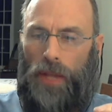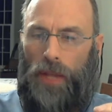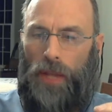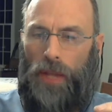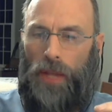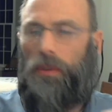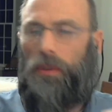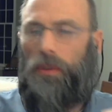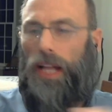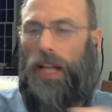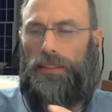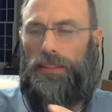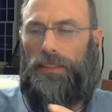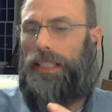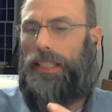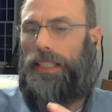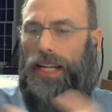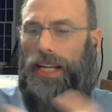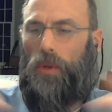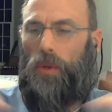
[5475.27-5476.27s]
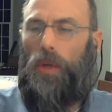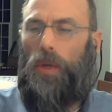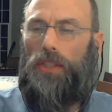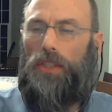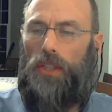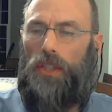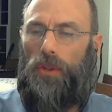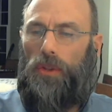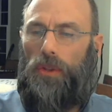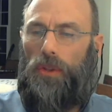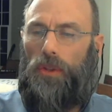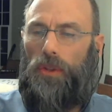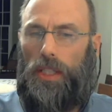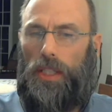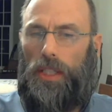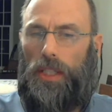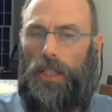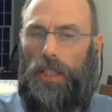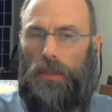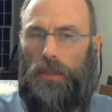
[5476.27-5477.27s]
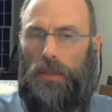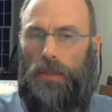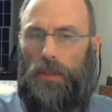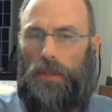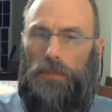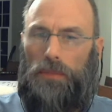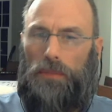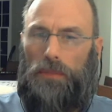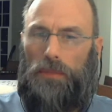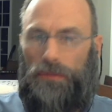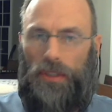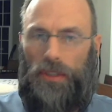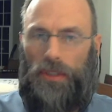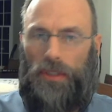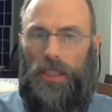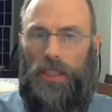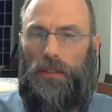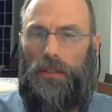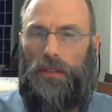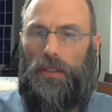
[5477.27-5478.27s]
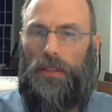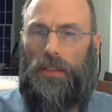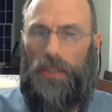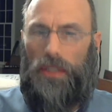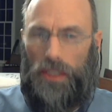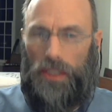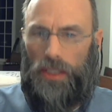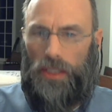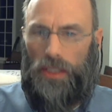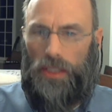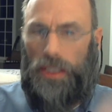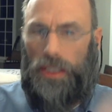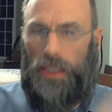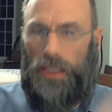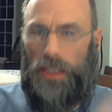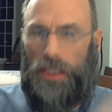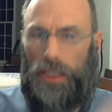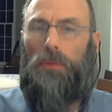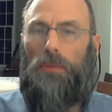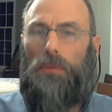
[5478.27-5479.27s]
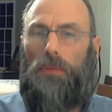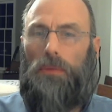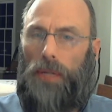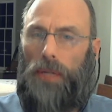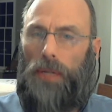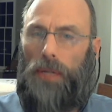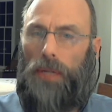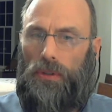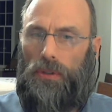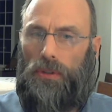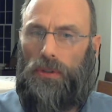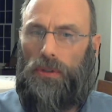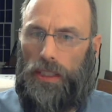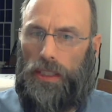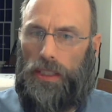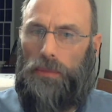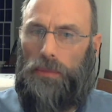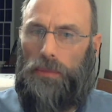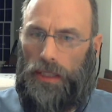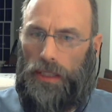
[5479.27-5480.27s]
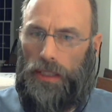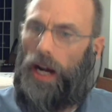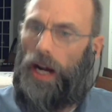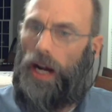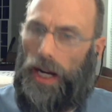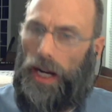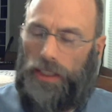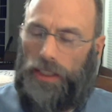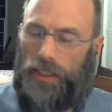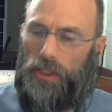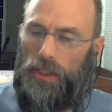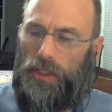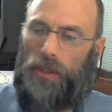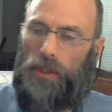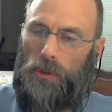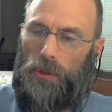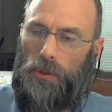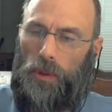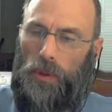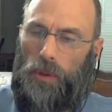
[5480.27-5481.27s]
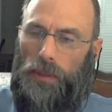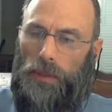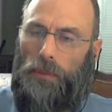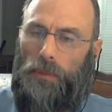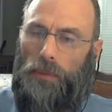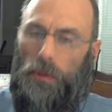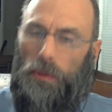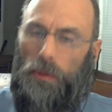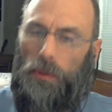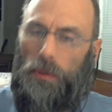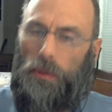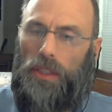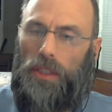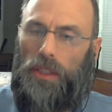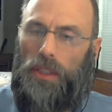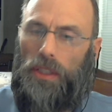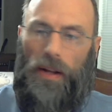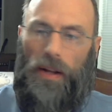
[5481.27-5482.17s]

I would like to say, yeah, question authority respectfully. We need to be respectful. We need to be kind and charitable toward people. But we do.